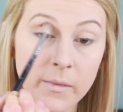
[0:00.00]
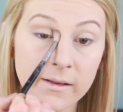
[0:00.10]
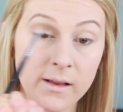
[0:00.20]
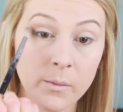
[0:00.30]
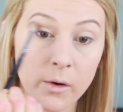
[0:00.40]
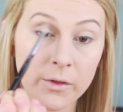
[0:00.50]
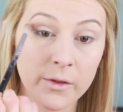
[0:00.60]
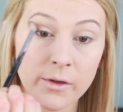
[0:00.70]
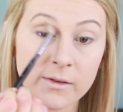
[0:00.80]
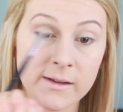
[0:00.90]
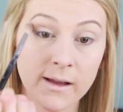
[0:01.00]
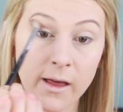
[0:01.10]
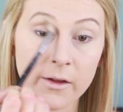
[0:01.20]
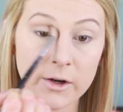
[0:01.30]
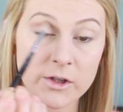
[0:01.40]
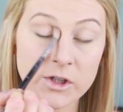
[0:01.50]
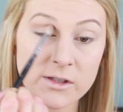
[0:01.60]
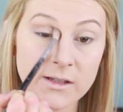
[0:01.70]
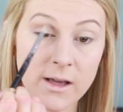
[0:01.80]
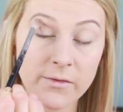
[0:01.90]
I'm mixing both of those together is
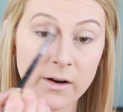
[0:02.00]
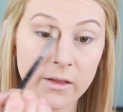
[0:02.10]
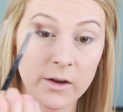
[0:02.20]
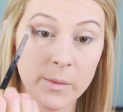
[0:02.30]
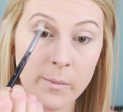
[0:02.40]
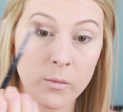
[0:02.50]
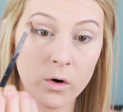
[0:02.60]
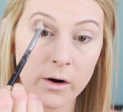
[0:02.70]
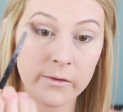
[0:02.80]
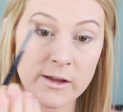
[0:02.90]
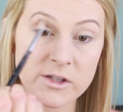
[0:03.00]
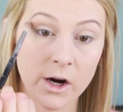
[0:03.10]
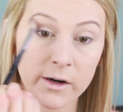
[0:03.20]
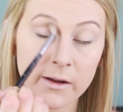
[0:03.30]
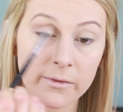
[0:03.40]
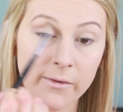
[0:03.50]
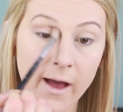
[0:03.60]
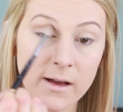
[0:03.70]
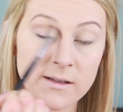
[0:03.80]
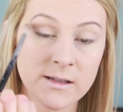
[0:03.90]
just to give it a little bit more of a dark
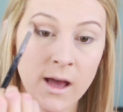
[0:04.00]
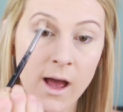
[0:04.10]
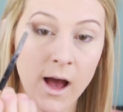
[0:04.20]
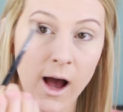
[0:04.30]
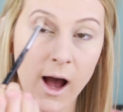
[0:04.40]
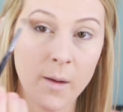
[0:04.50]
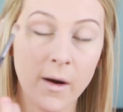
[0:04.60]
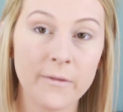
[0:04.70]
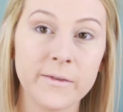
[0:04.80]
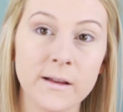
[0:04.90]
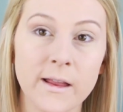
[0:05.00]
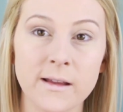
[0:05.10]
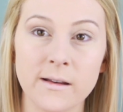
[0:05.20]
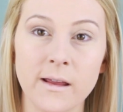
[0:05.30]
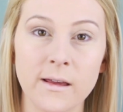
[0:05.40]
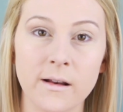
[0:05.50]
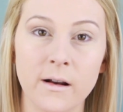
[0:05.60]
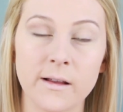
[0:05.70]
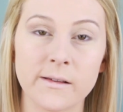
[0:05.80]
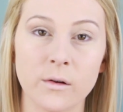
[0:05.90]
effect. I feel like Naked
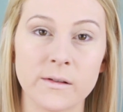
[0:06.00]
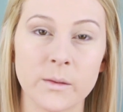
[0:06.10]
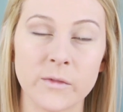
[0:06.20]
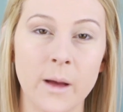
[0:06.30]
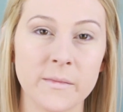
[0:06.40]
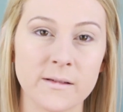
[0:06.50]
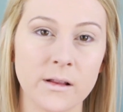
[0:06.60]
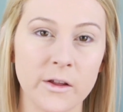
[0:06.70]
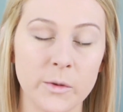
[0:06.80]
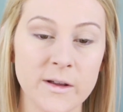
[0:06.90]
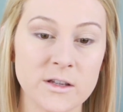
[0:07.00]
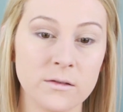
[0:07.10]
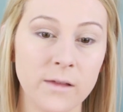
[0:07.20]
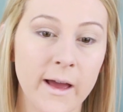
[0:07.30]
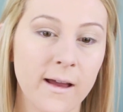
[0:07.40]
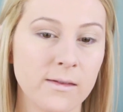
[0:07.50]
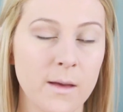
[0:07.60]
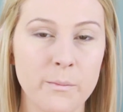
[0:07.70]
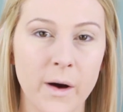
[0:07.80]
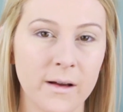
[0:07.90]
on its own sometimes is a little bit too light, and
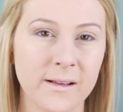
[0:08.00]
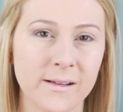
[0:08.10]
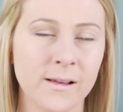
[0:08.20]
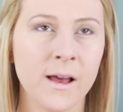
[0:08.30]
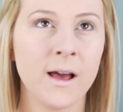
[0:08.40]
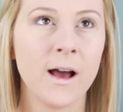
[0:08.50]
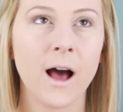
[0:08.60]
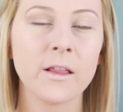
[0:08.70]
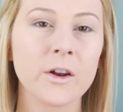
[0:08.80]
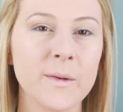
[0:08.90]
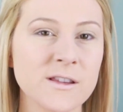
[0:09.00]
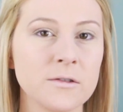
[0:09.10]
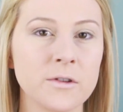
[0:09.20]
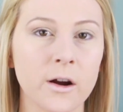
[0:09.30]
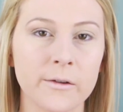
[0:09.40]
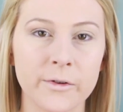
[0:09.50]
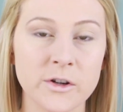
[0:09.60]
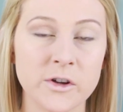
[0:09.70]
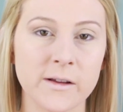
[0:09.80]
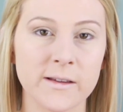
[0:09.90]
then Buck is a little bit too dark for
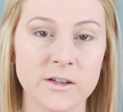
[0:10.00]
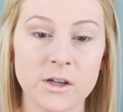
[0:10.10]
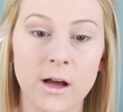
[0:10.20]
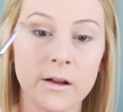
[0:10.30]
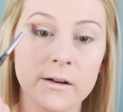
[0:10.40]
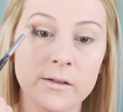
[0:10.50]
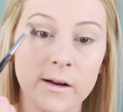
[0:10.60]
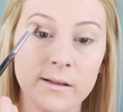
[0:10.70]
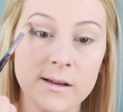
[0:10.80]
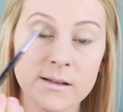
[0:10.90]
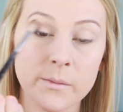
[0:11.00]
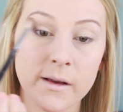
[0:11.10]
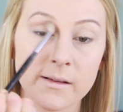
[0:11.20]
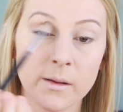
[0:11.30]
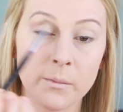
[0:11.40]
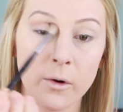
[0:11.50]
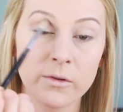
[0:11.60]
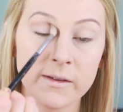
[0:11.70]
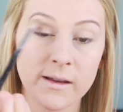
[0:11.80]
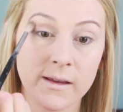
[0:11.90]
a transition color, so I like to mix them
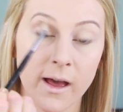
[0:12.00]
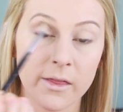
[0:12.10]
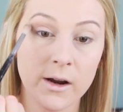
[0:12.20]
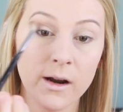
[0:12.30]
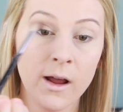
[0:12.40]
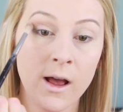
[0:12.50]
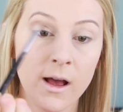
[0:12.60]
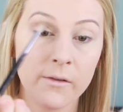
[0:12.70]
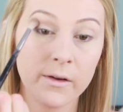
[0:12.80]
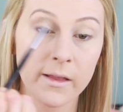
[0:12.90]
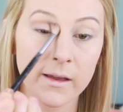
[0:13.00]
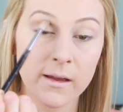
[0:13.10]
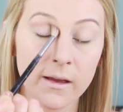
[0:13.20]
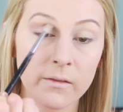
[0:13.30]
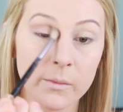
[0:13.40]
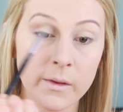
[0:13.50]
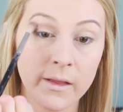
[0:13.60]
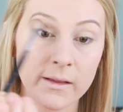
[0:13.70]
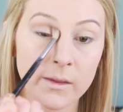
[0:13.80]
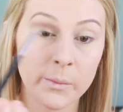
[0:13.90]
both together. I feel like it gives me
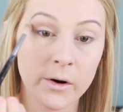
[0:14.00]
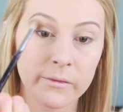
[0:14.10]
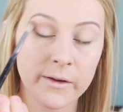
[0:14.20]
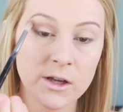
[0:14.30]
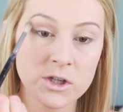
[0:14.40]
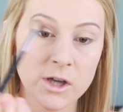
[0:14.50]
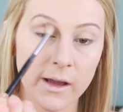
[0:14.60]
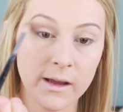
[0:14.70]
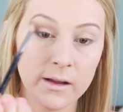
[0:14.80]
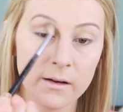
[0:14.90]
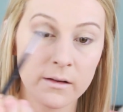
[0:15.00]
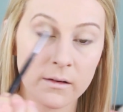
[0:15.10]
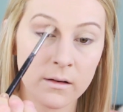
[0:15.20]
like the perfect shade.